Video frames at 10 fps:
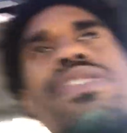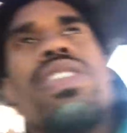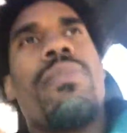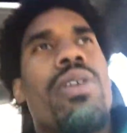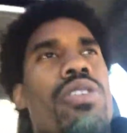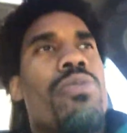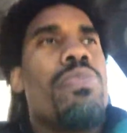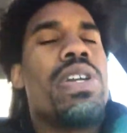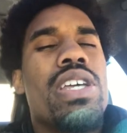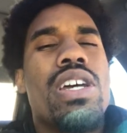every time I go
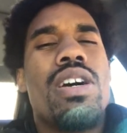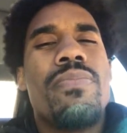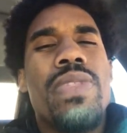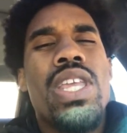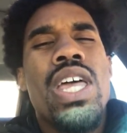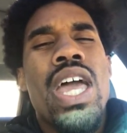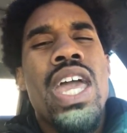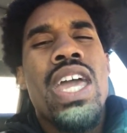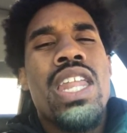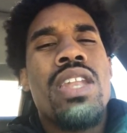pick it up.
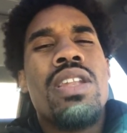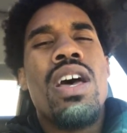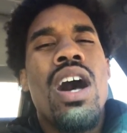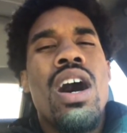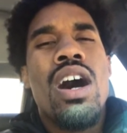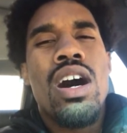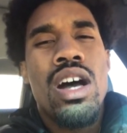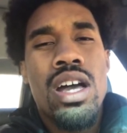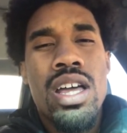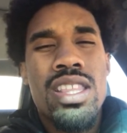And
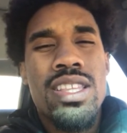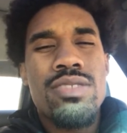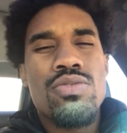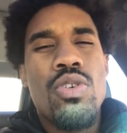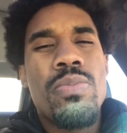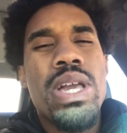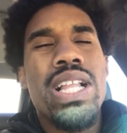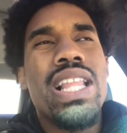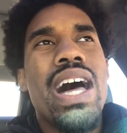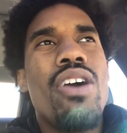this was going to be a
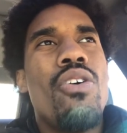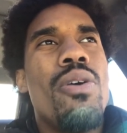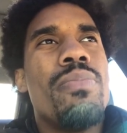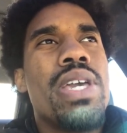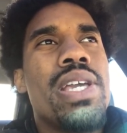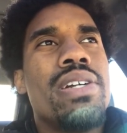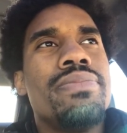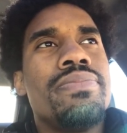lot on me.